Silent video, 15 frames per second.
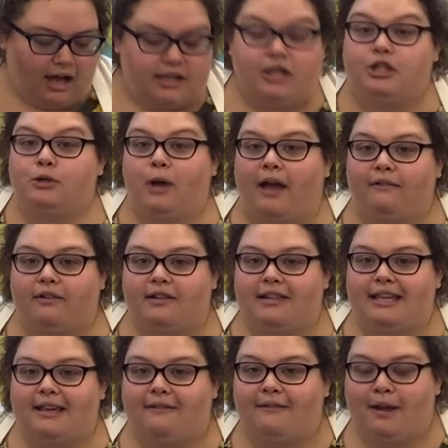did you ever
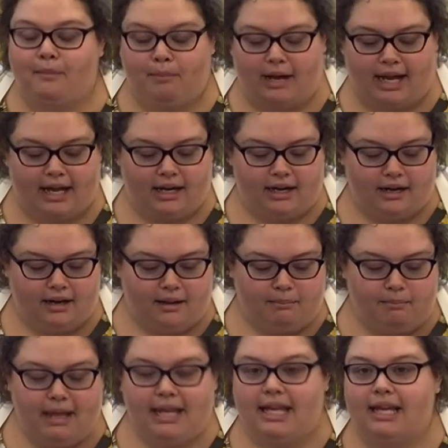see a vampire
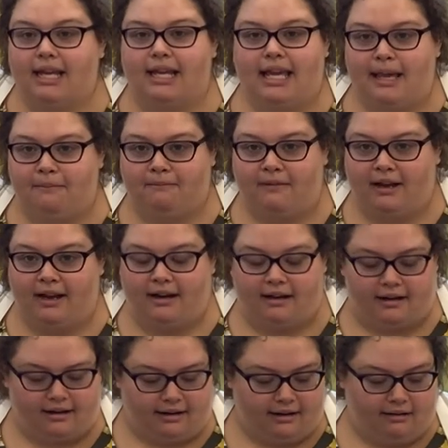making a
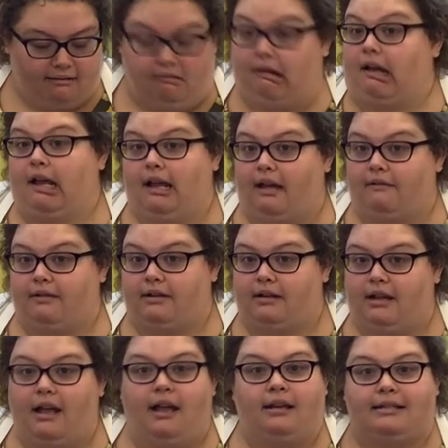campfire? I haven't.
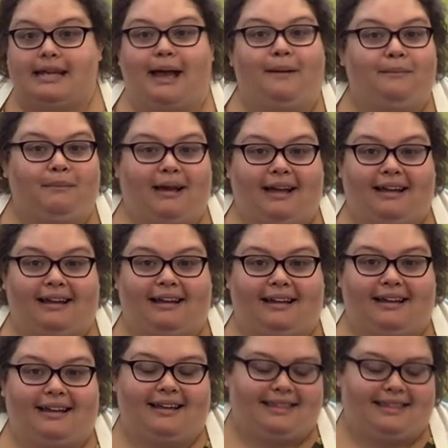Down by